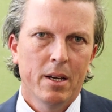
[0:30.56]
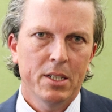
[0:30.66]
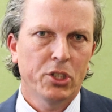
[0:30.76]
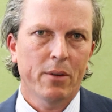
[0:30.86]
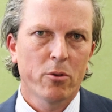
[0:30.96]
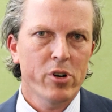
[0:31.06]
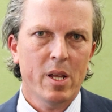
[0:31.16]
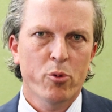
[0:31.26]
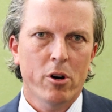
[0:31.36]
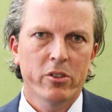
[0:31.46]
The Shovel
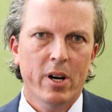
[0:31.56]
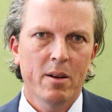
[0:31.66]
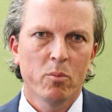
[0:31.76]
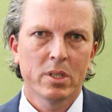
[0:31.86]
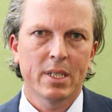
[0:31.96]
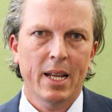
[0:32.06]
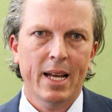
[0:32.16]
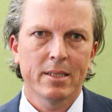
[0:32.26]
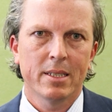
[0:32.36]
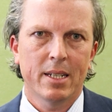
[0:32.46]
Ready Program was
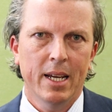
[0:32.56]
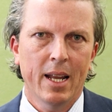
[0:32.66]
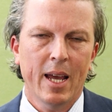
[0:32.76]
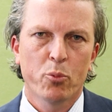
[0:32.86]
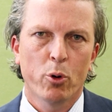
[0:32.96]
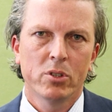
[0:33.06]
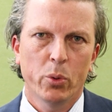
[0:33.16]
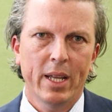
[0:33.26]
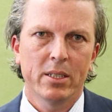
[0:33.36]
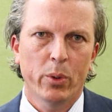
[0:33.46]
announced in April
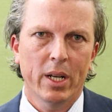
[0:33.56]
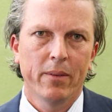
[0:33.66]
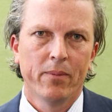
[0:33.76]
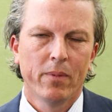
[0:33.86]
2020,